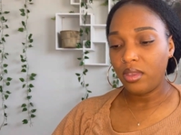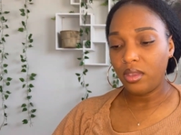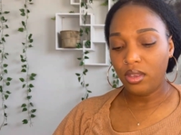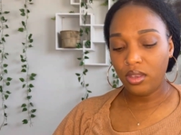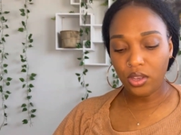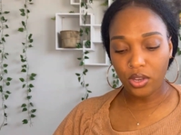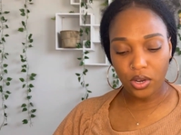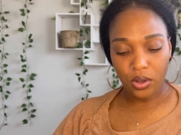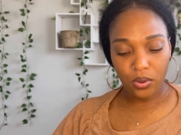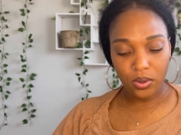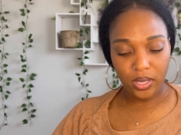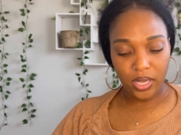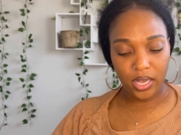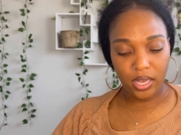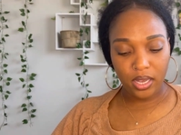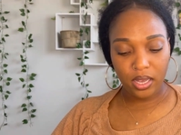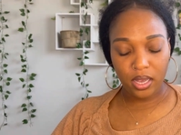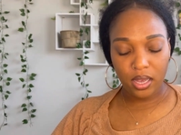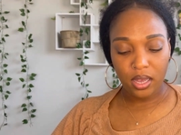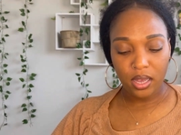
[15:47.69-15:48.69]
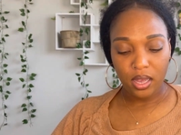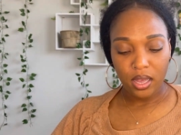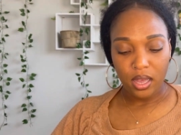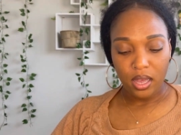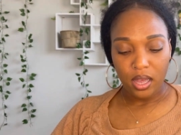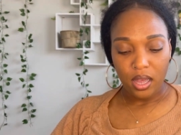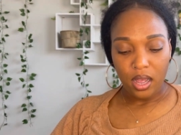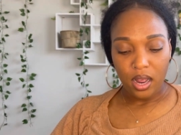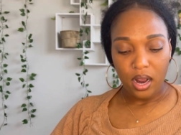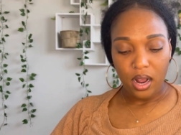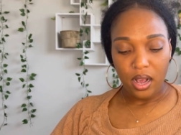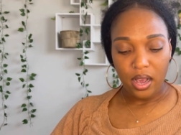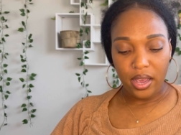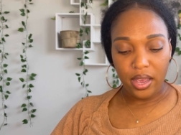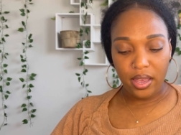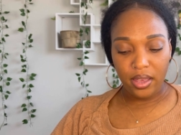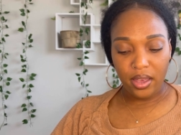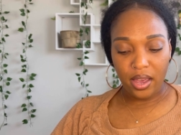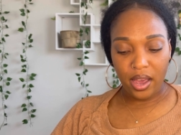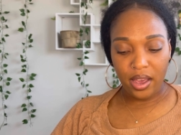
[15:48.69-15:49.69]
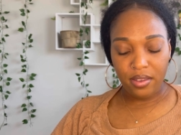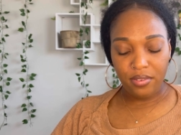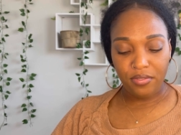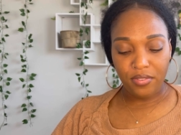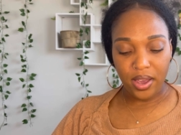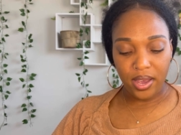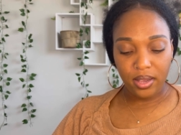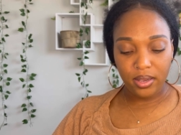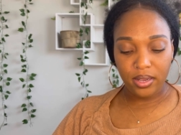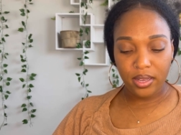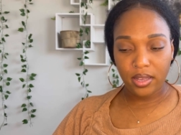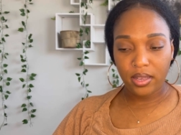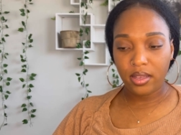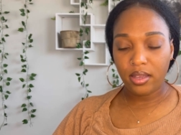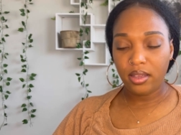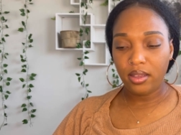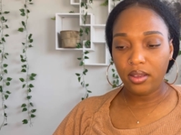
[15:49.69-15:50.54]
you know, like, I find like